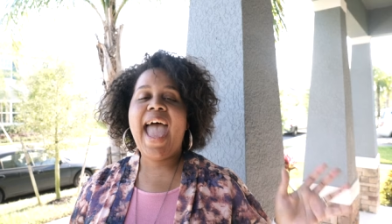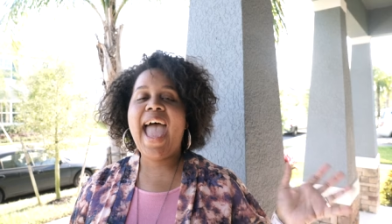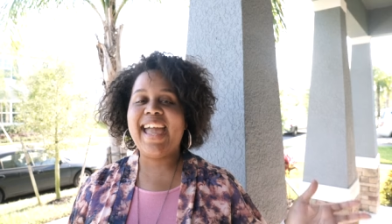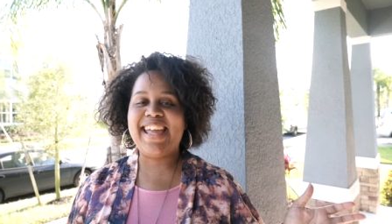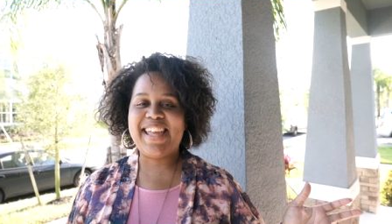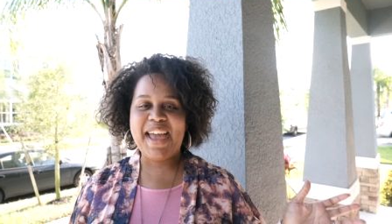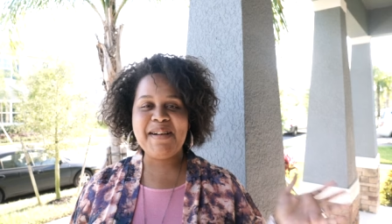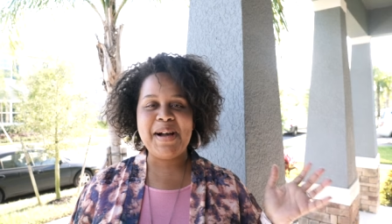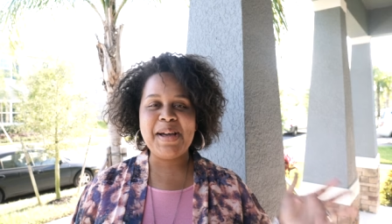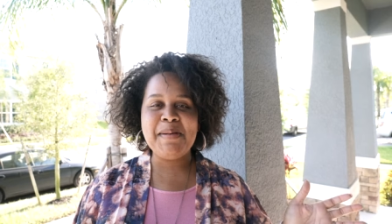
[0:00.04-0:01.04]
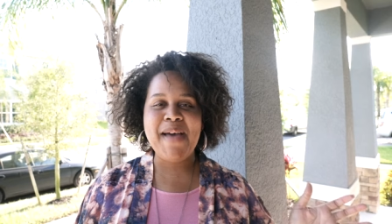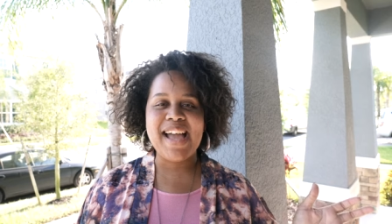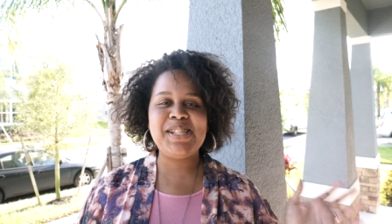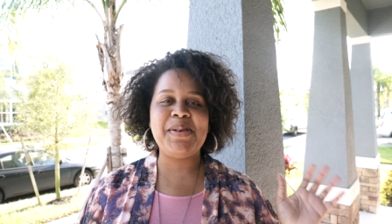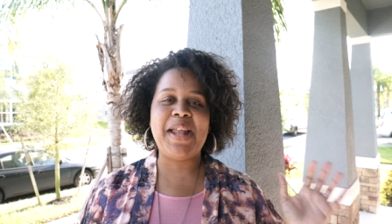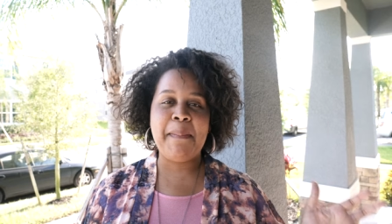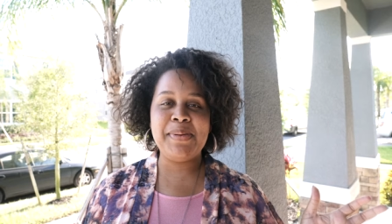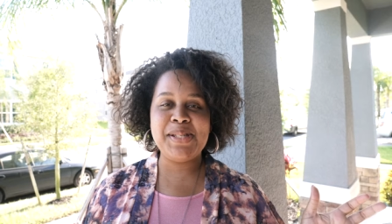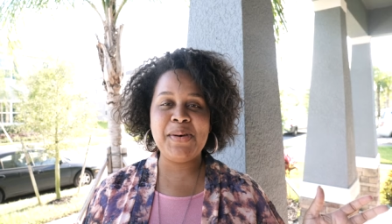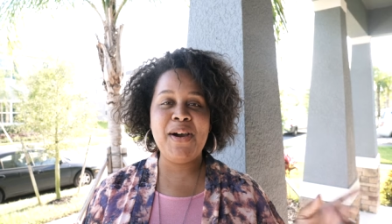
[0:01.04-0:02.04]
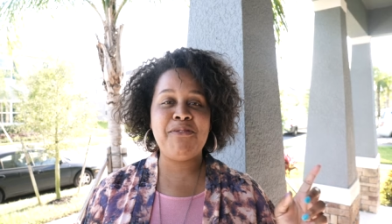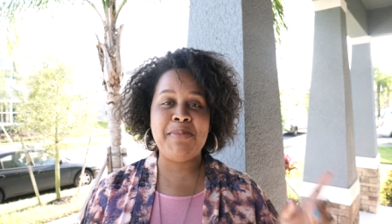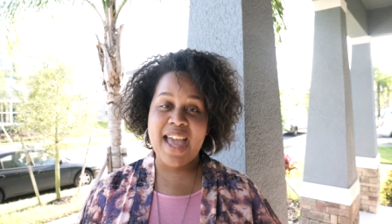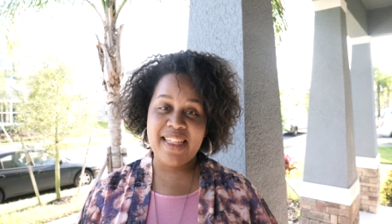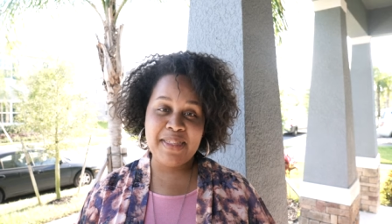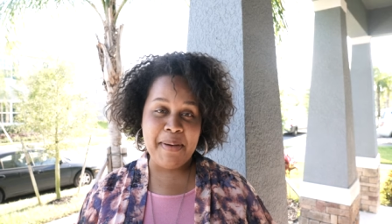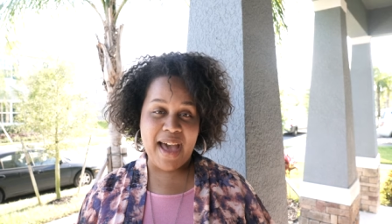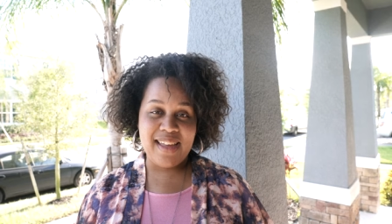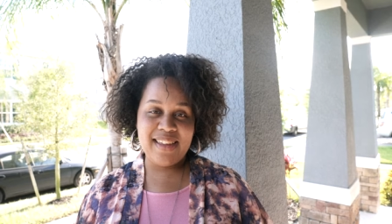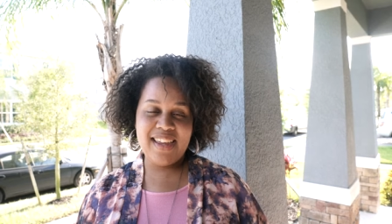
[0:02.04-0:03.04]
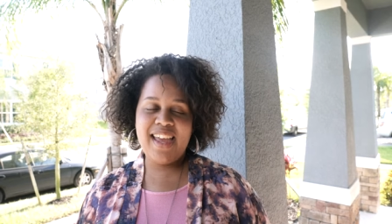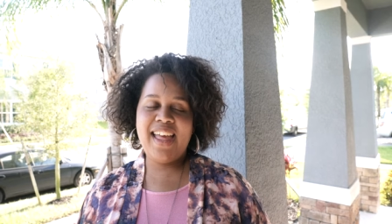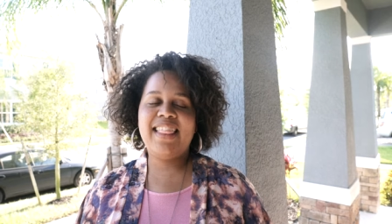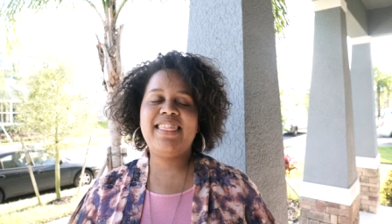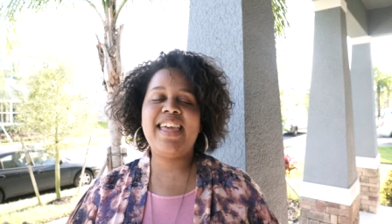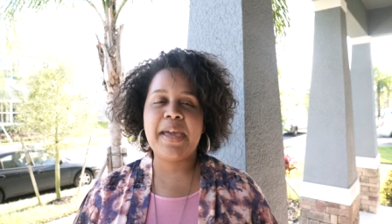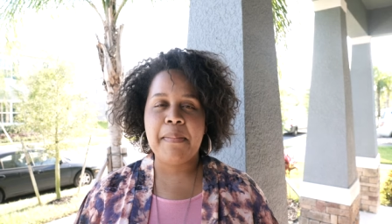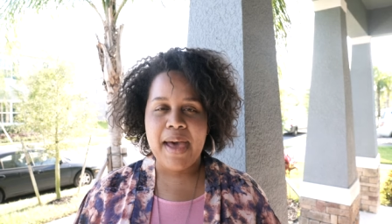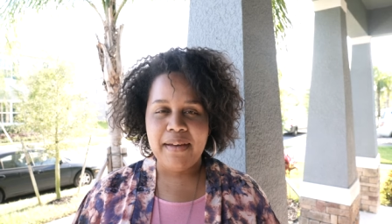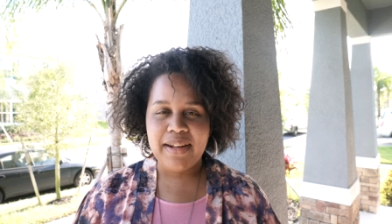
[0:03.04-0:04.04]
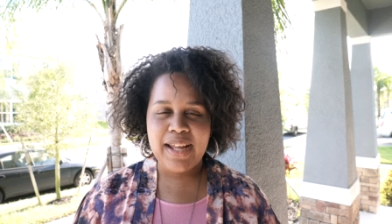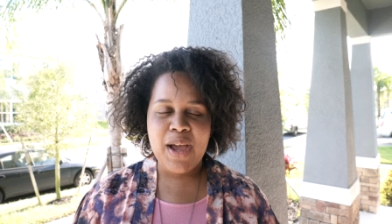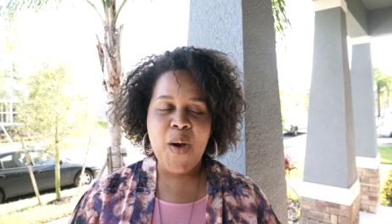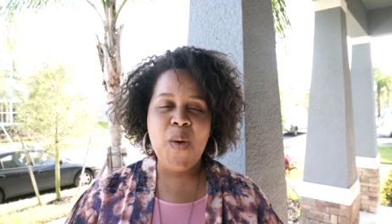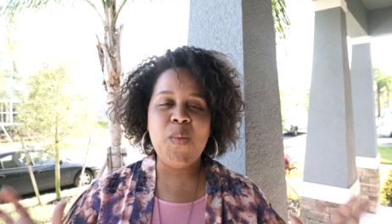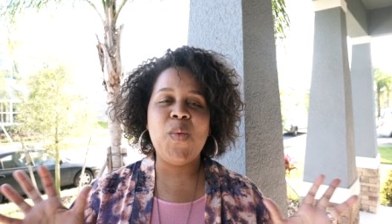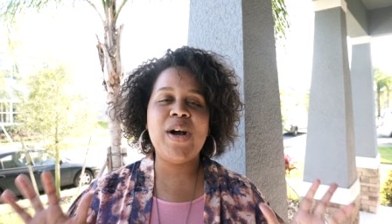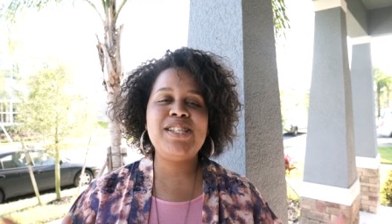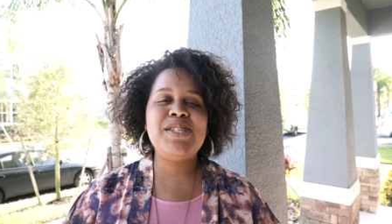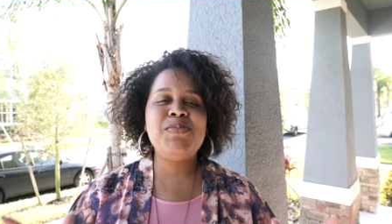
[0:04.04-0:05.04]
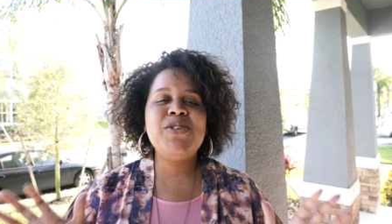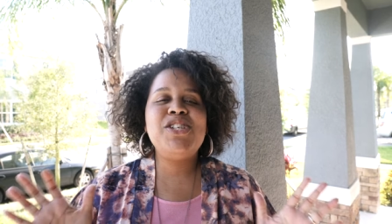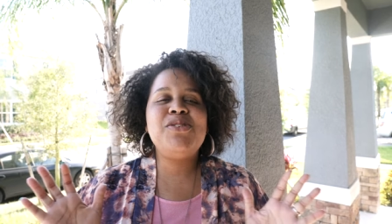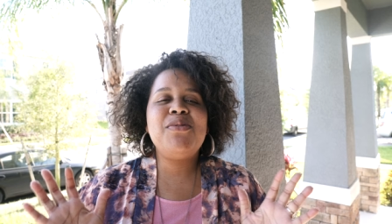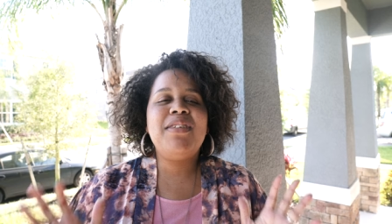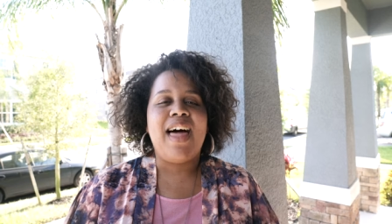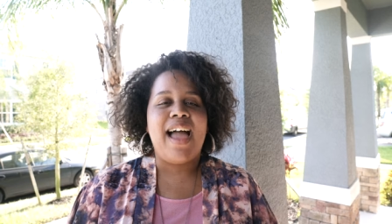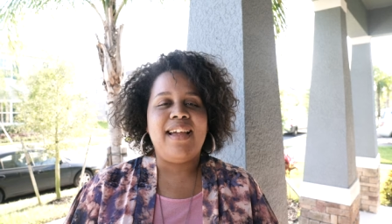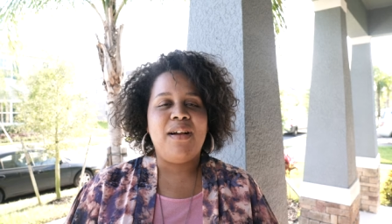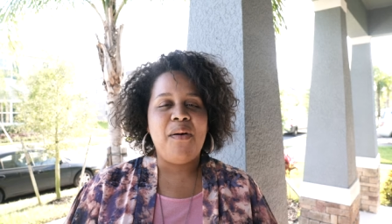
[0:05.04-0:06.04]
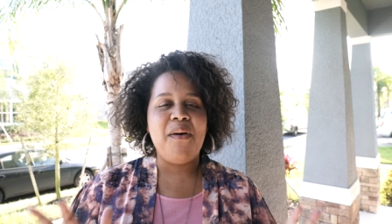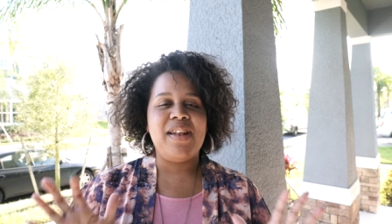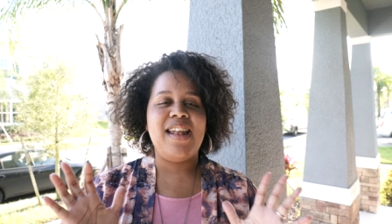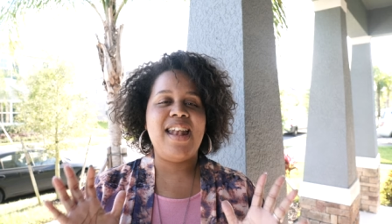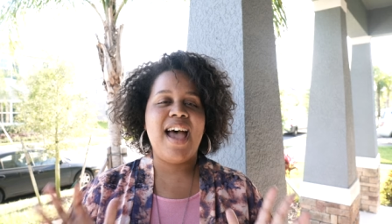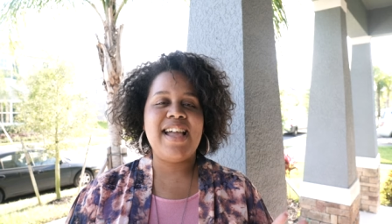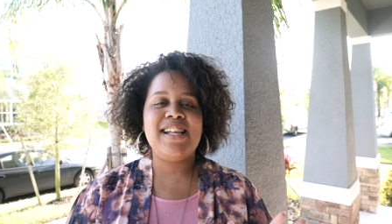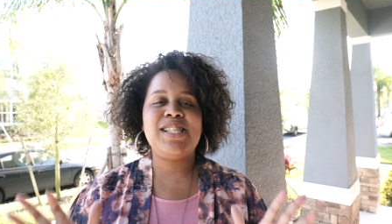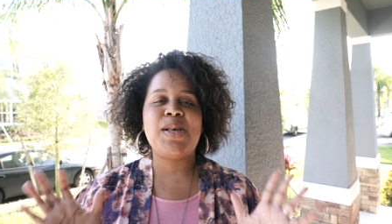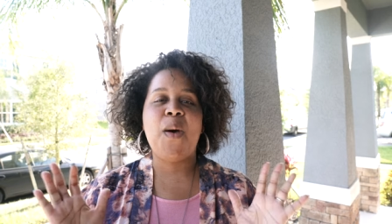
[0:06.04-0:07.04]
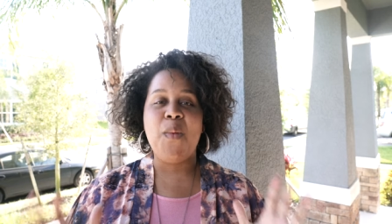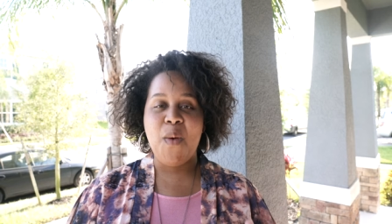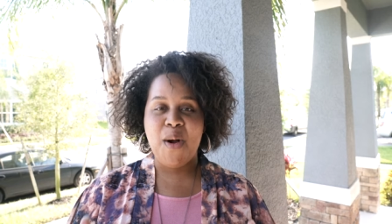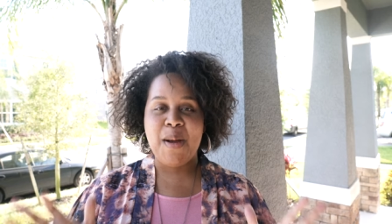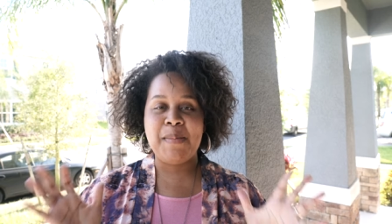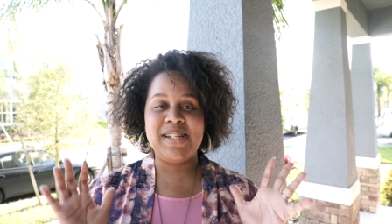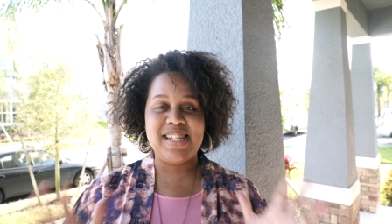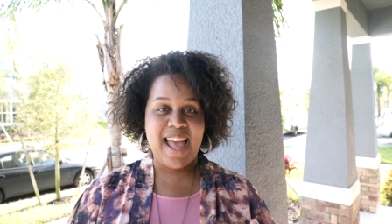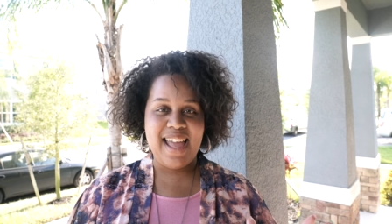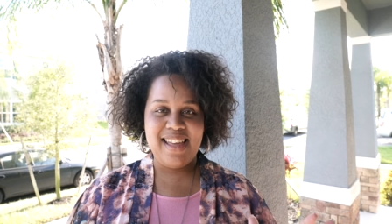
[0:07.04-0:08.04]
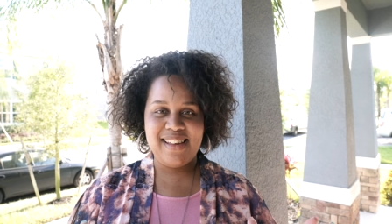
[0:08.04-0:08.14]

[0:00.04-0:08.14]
Hey, and welcome back to an episode of Beyond the Pot. Think about it. What would you like on a nice warm day?